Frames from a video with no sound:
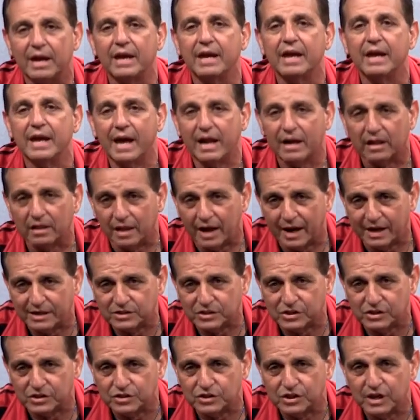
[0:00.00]
He had a
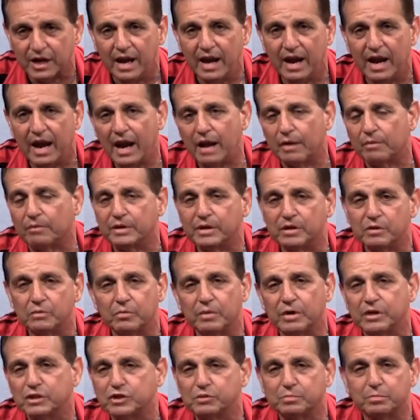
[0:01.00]
license, and
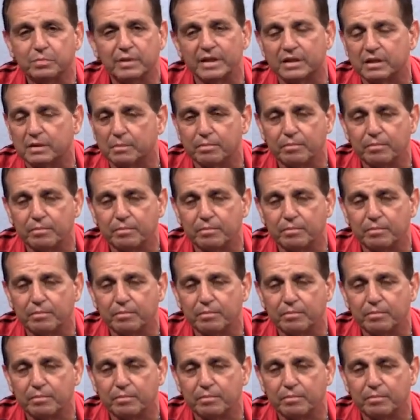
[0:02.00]
we split